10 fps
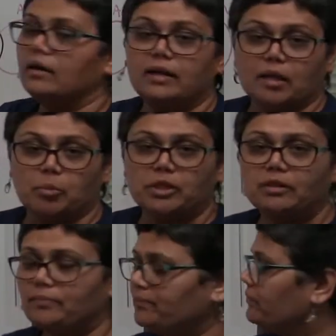a
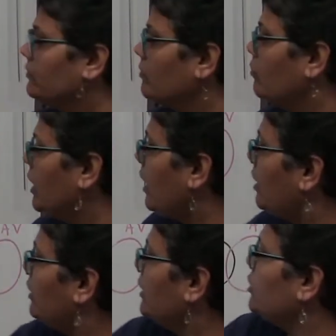table, but
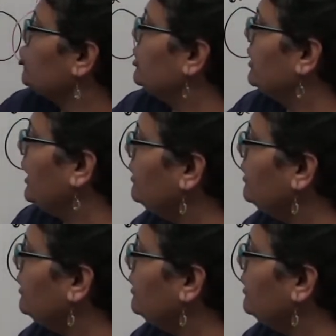ArcEngine